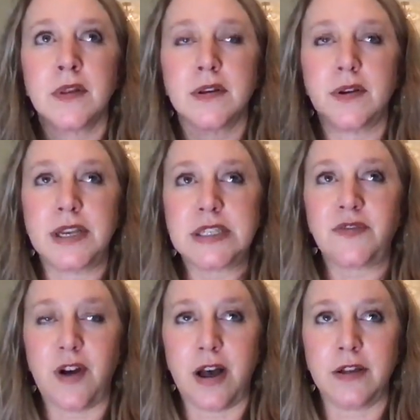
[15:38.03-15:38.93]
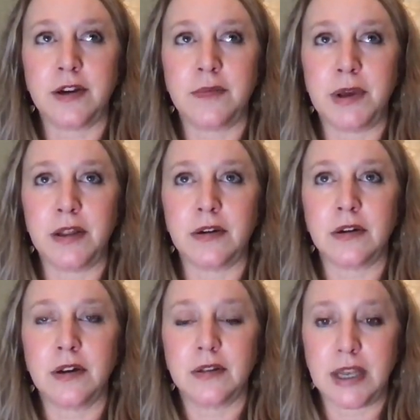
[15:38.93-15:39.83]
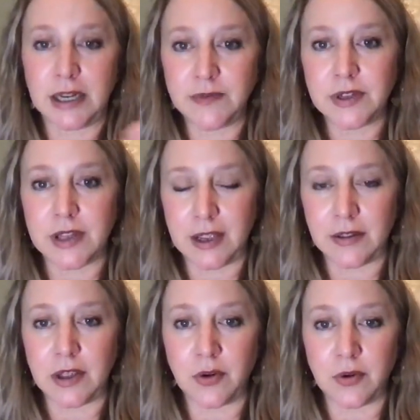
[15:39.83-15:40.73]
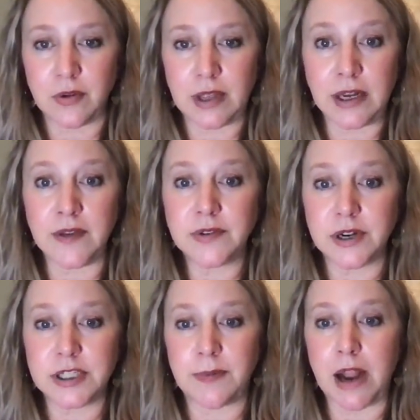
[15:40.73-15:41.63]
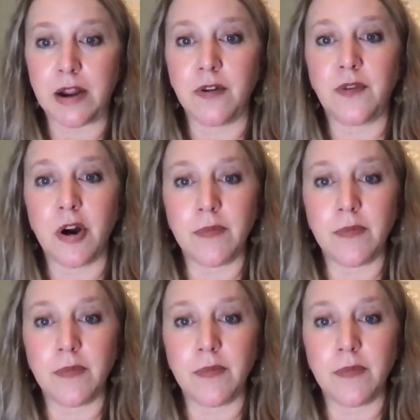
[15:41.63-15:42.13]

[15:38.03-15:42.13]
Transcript: His father and mother, they lived they they they lived on a tobacco farm.